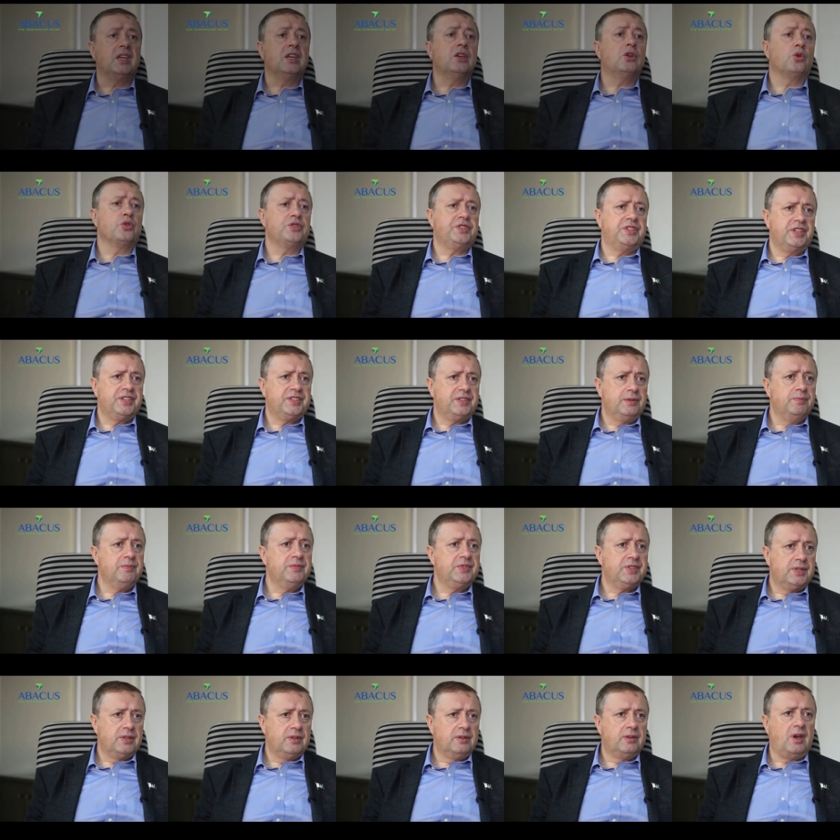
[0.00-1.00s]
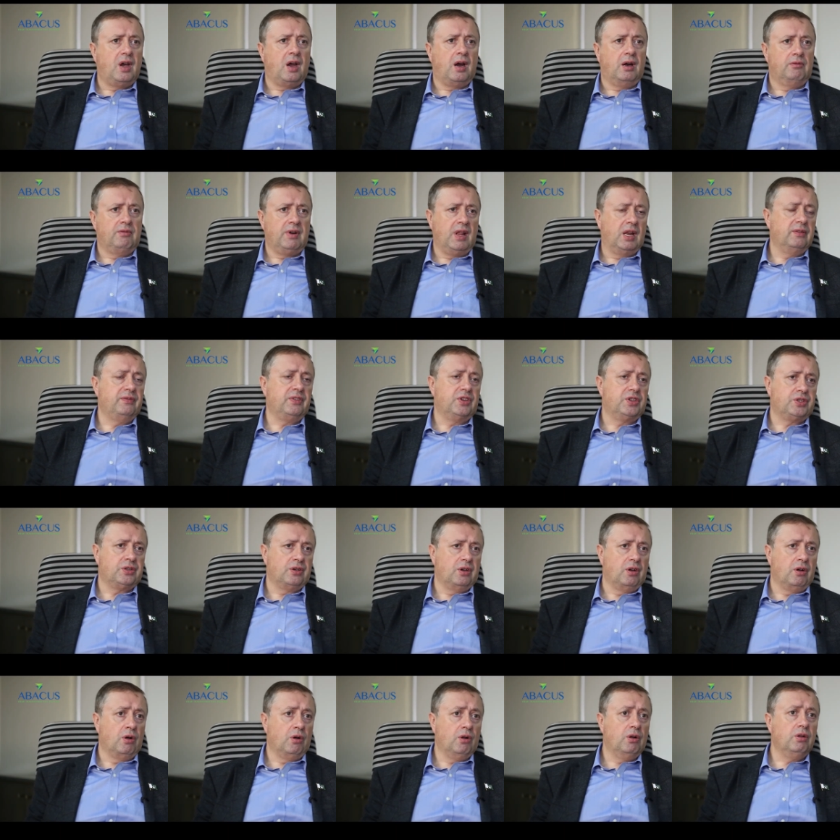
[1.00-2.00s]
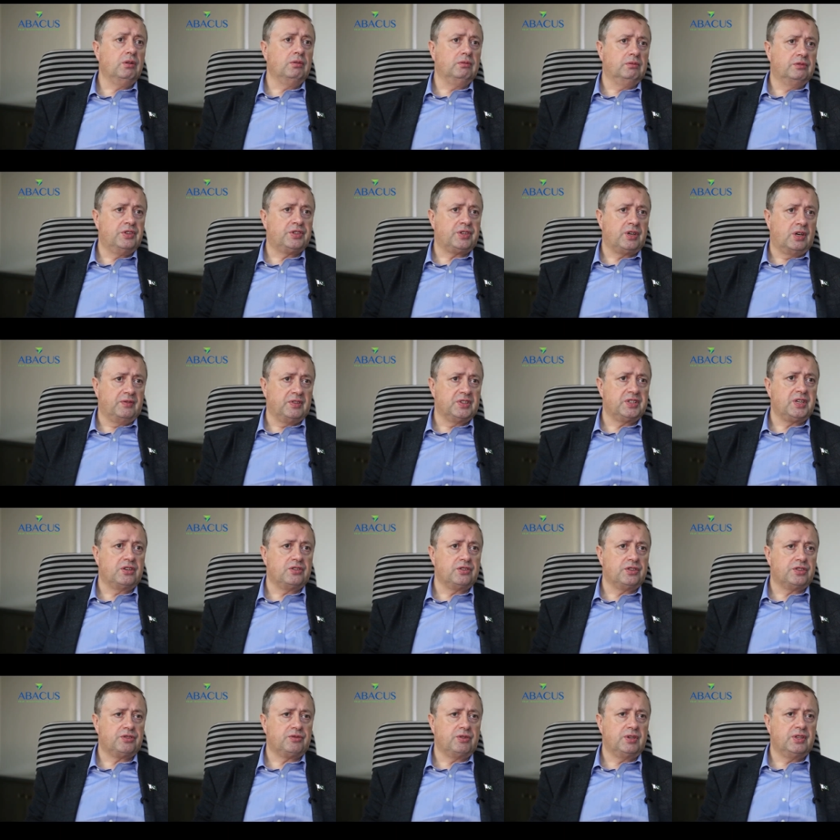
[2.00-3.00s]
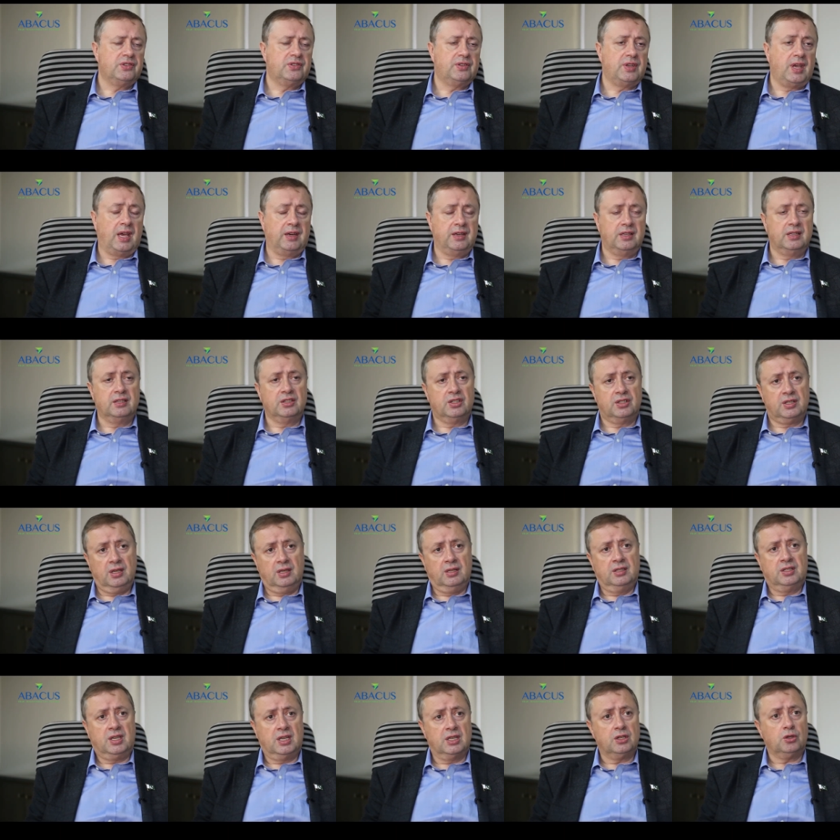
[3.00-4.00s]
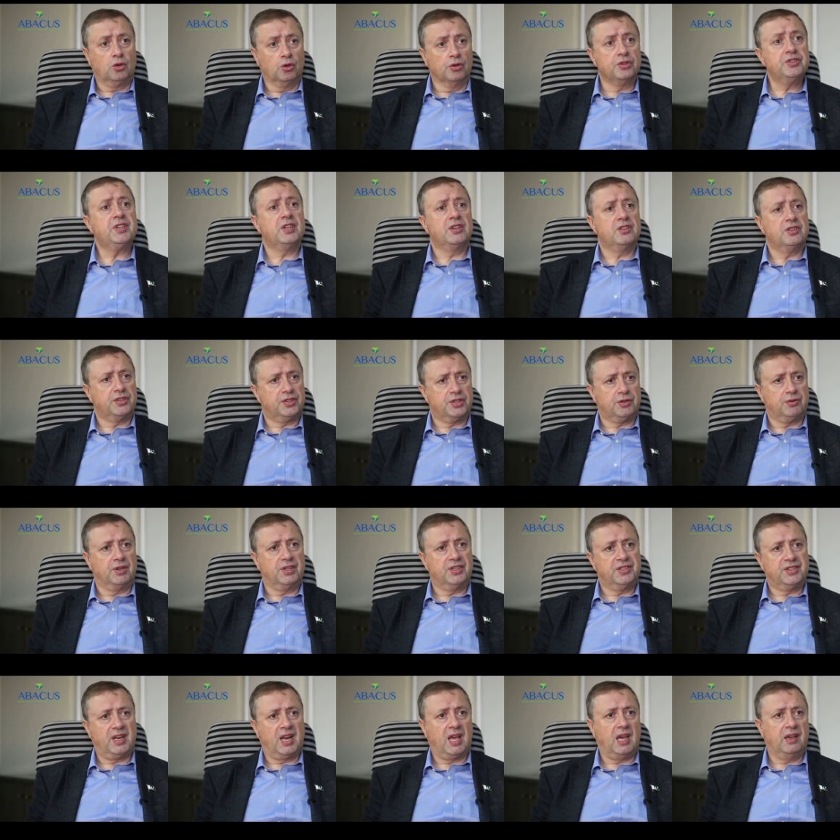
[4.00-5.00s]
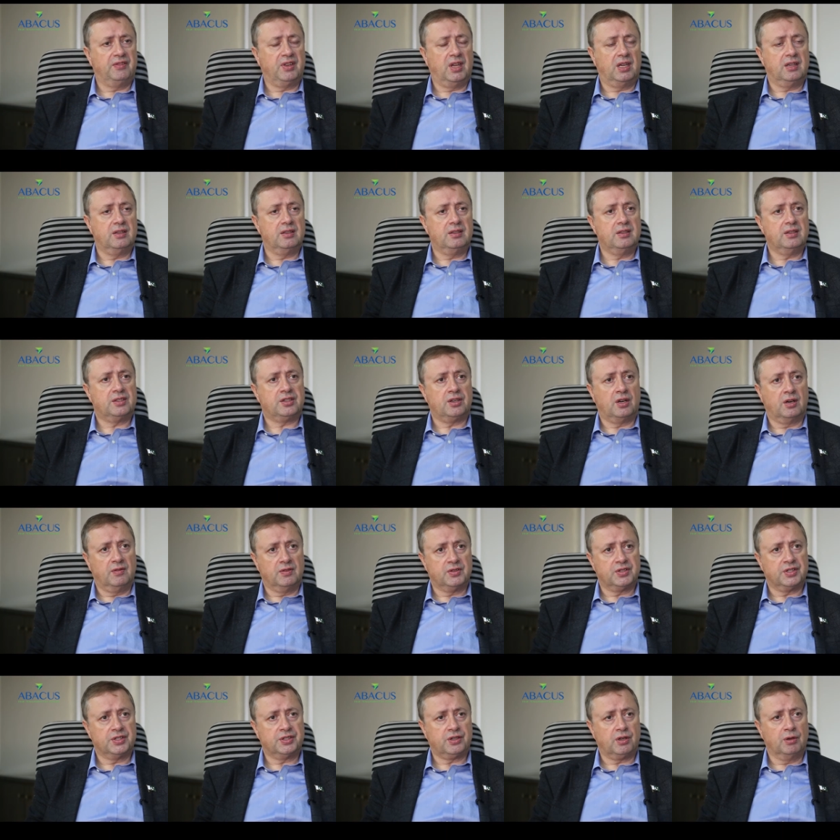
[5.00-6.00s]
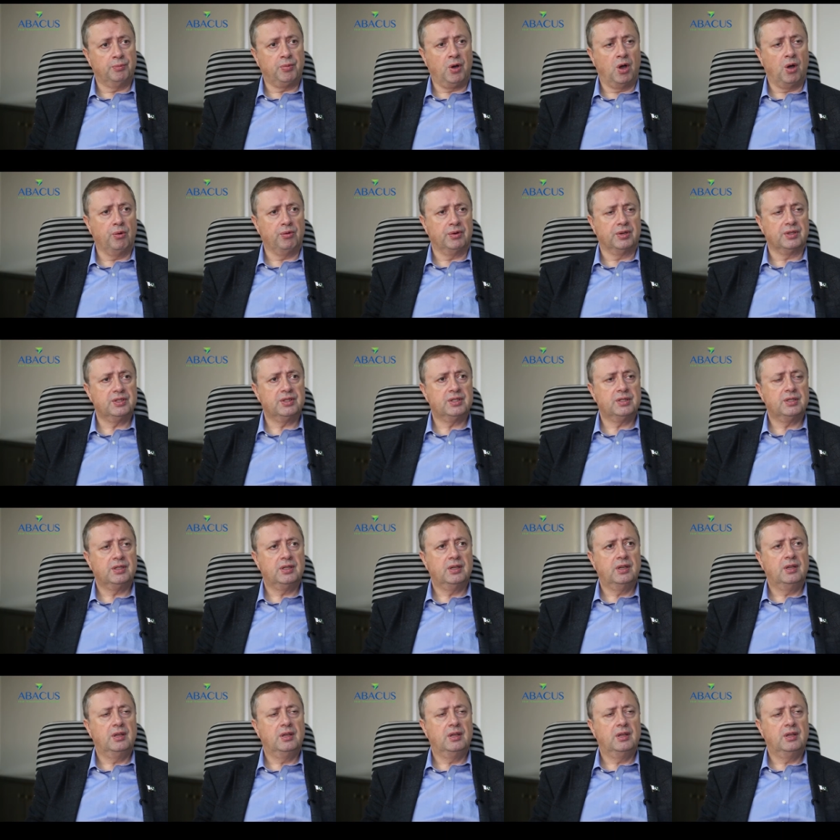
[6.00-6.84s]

ecosystems are relevant to all service industries and indeed goods industries that have a services component.